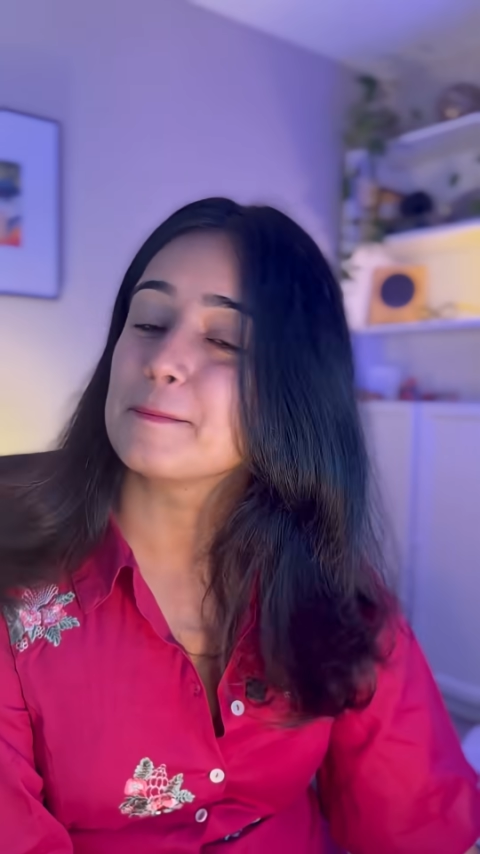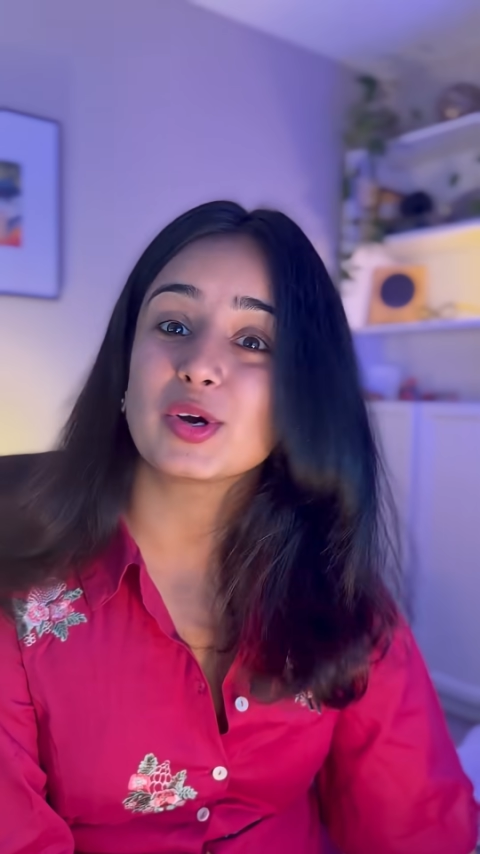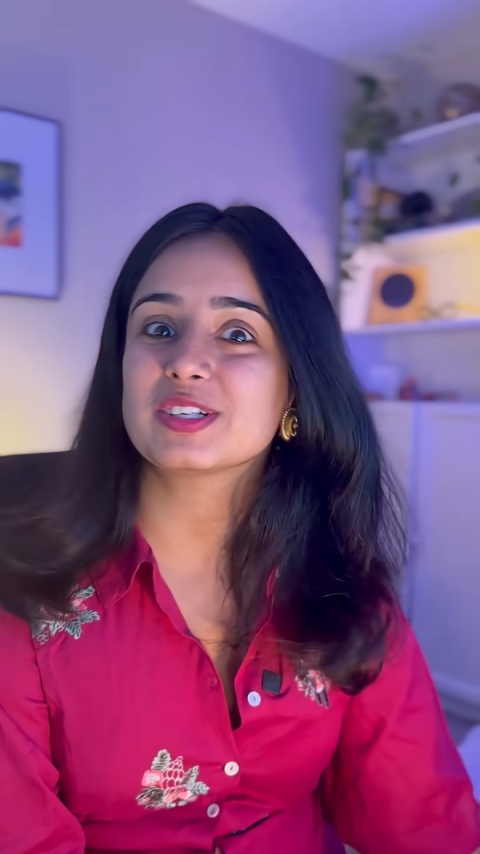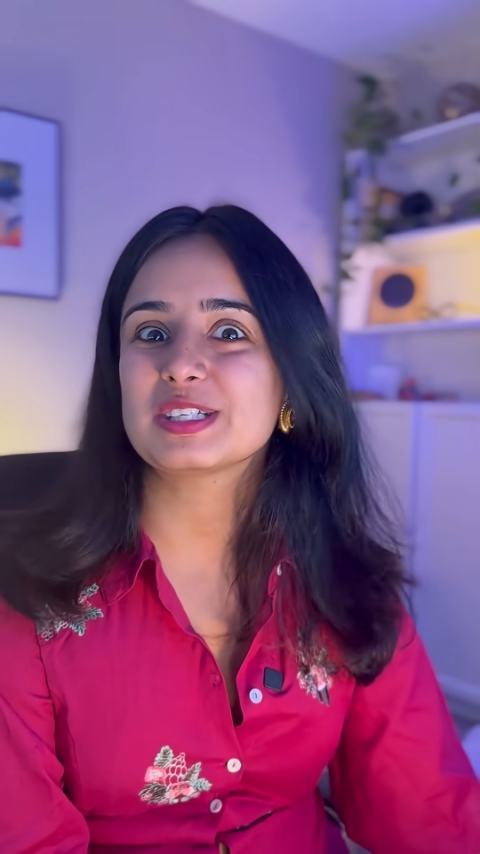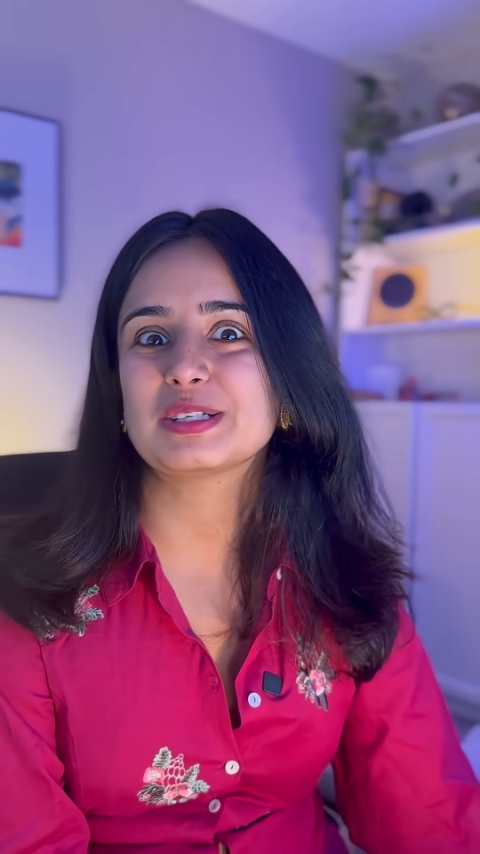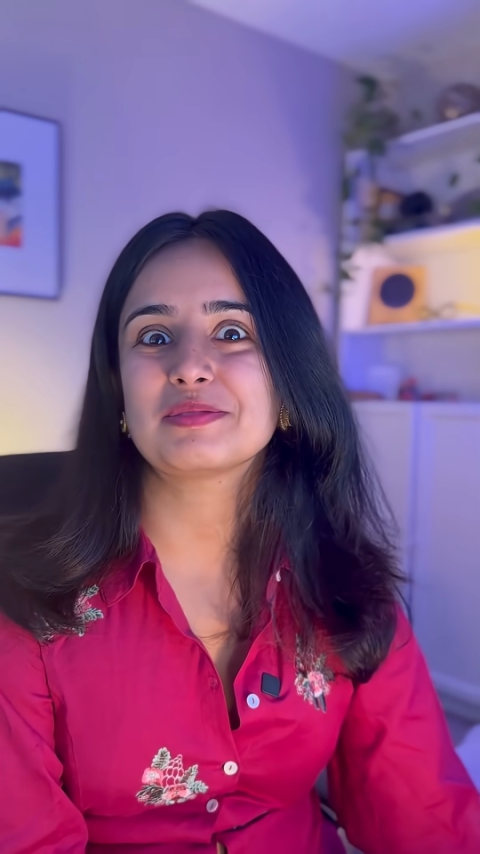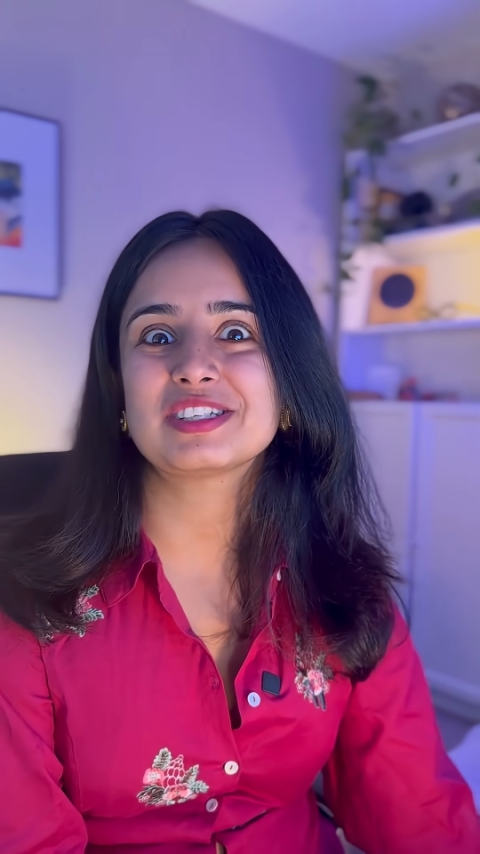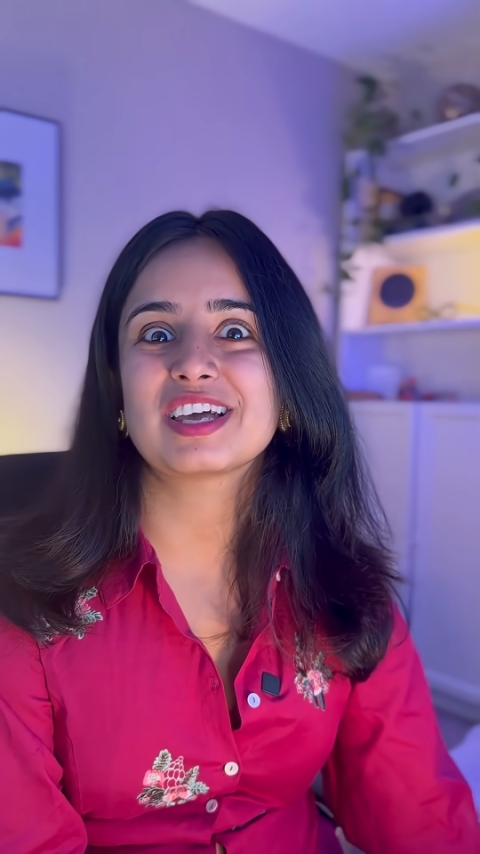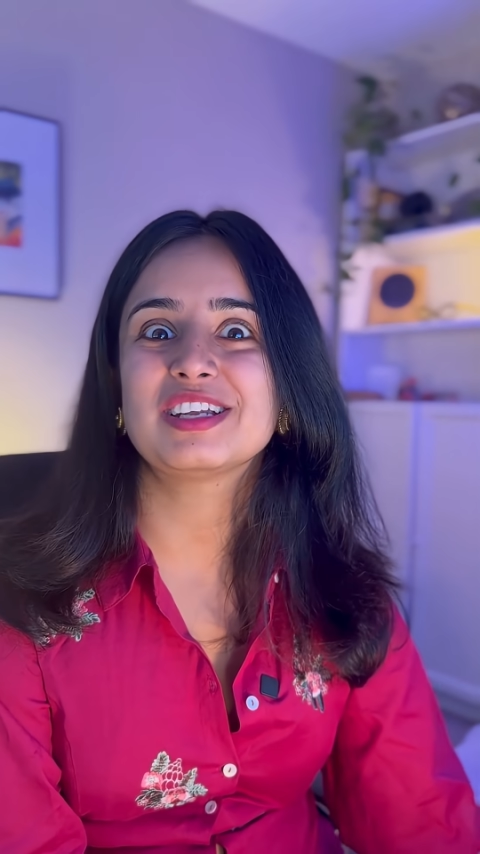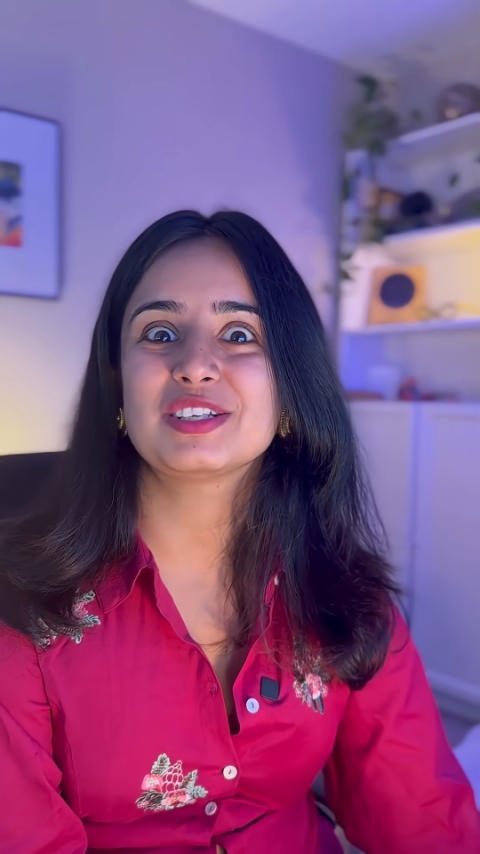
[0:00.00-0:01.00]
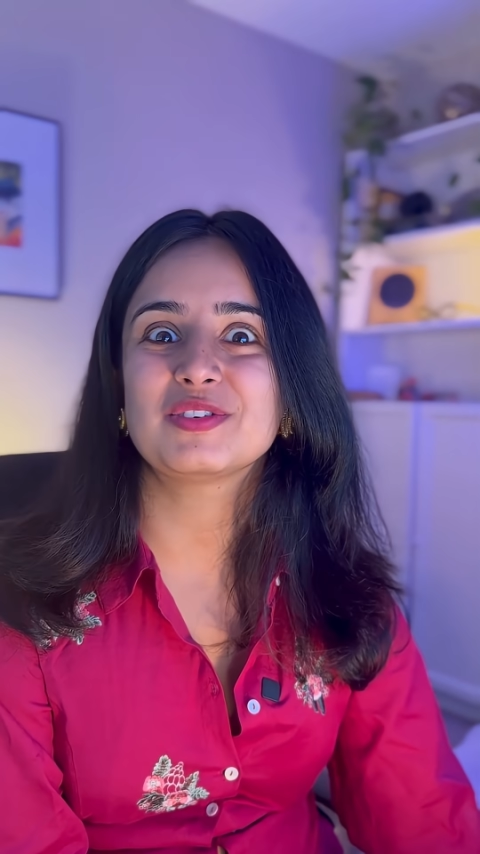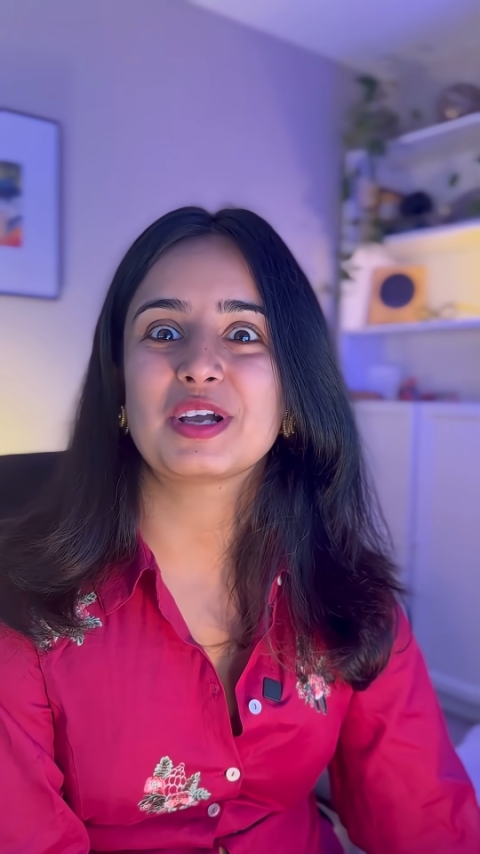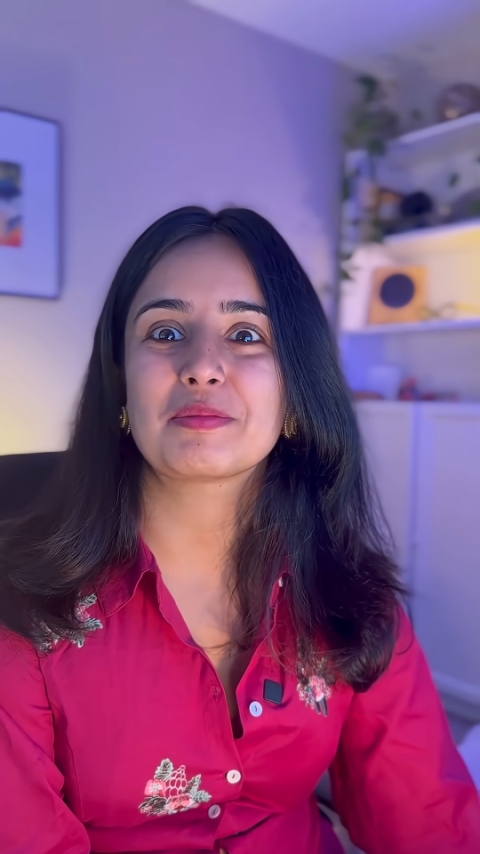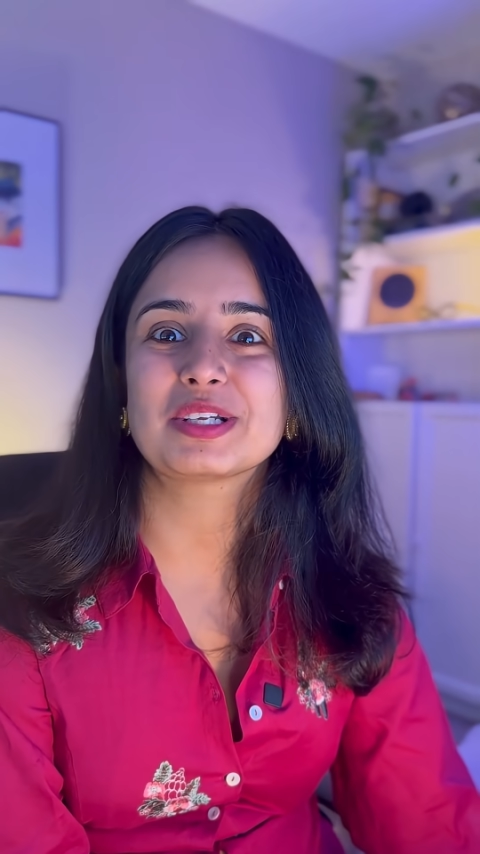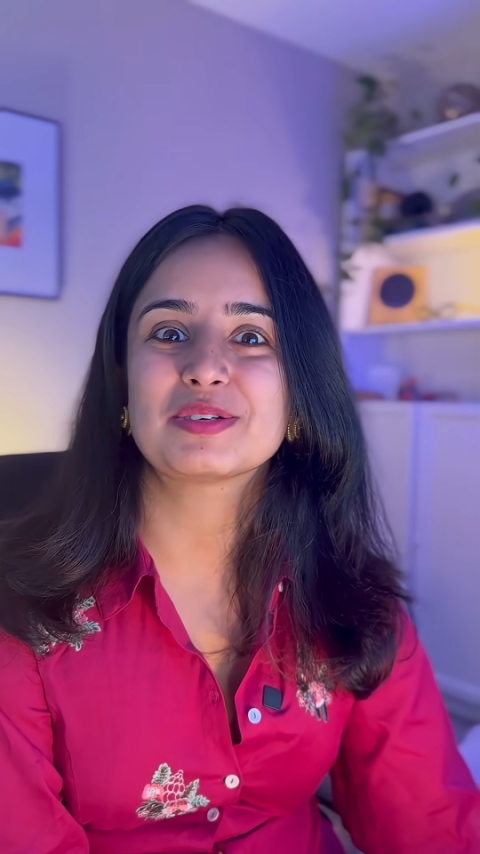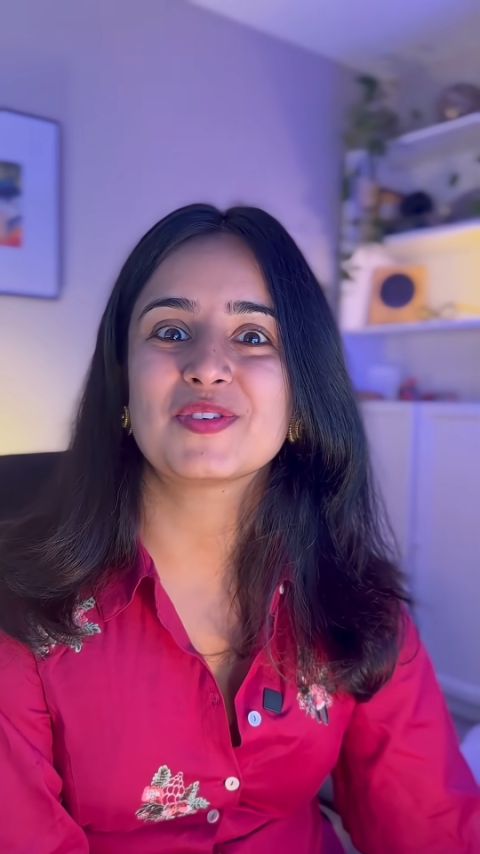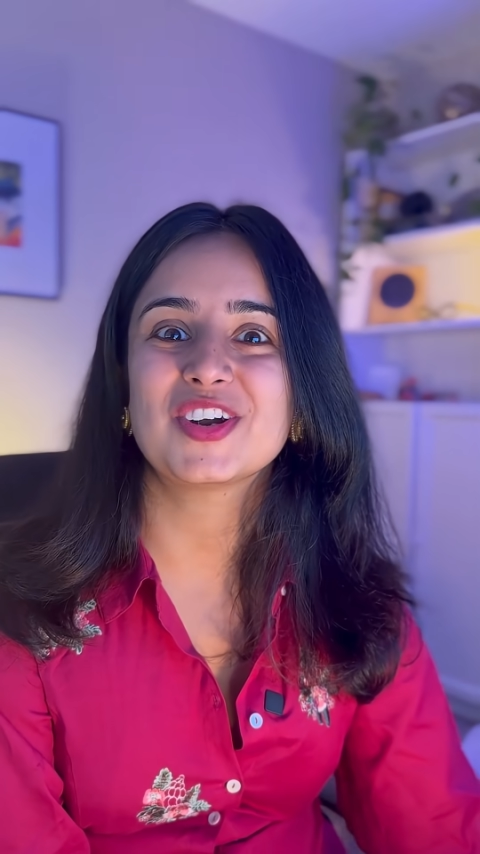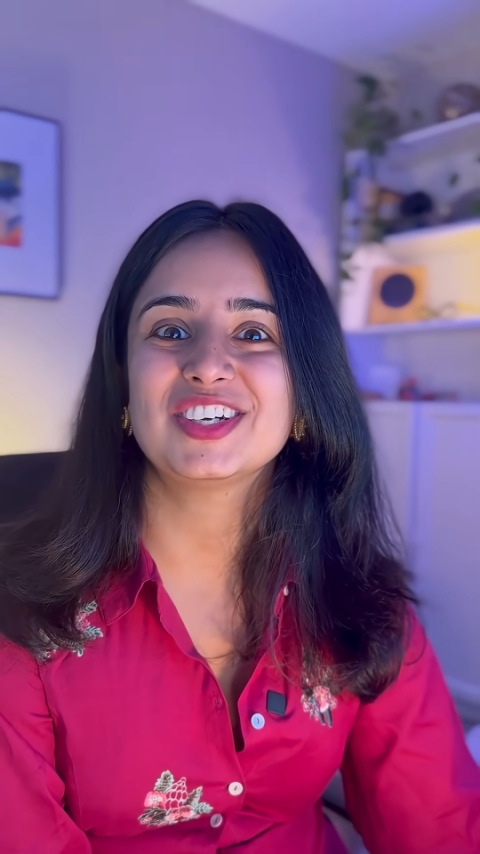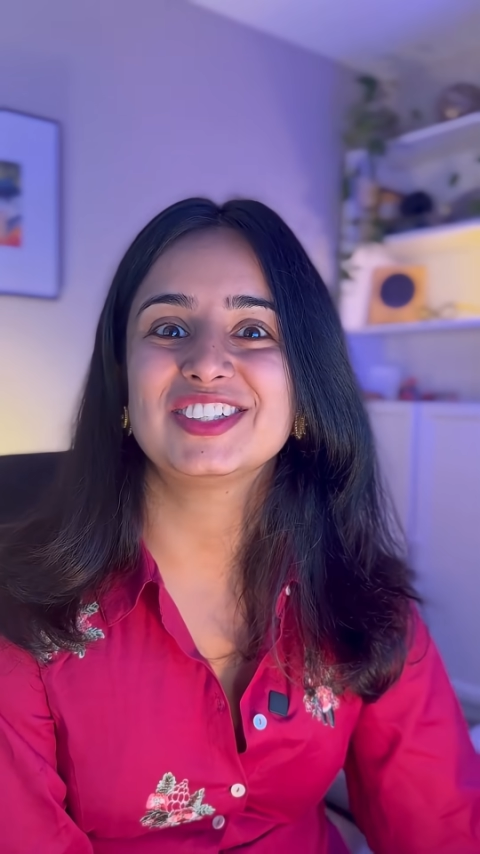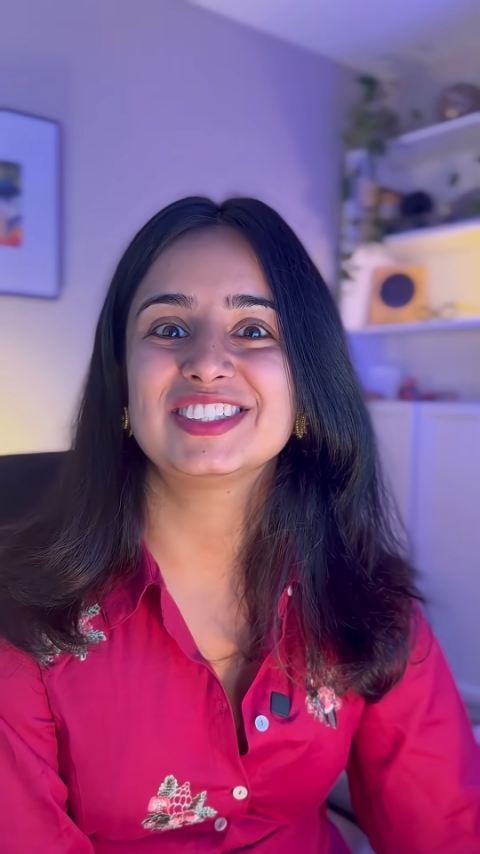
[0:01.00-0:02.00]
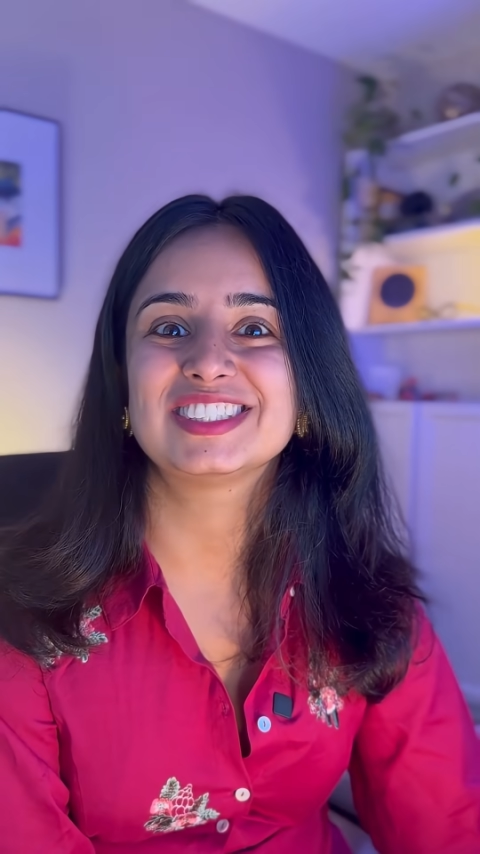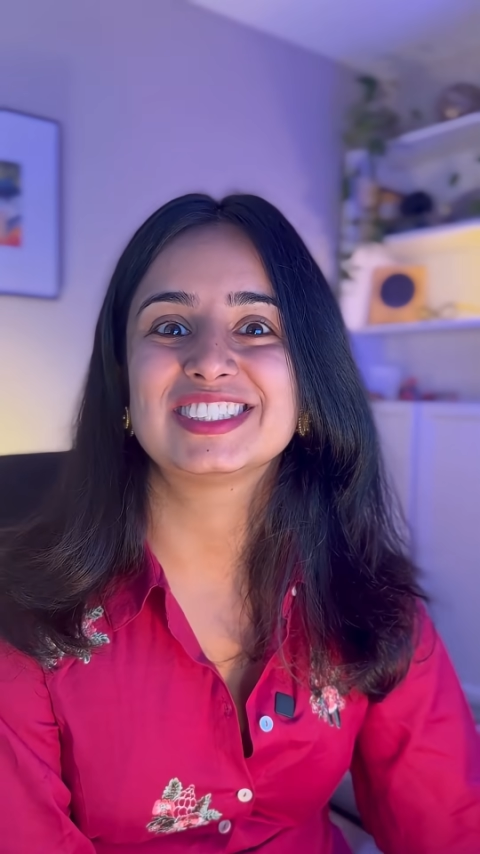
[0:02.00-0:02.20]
More system design interview coming tomorrow.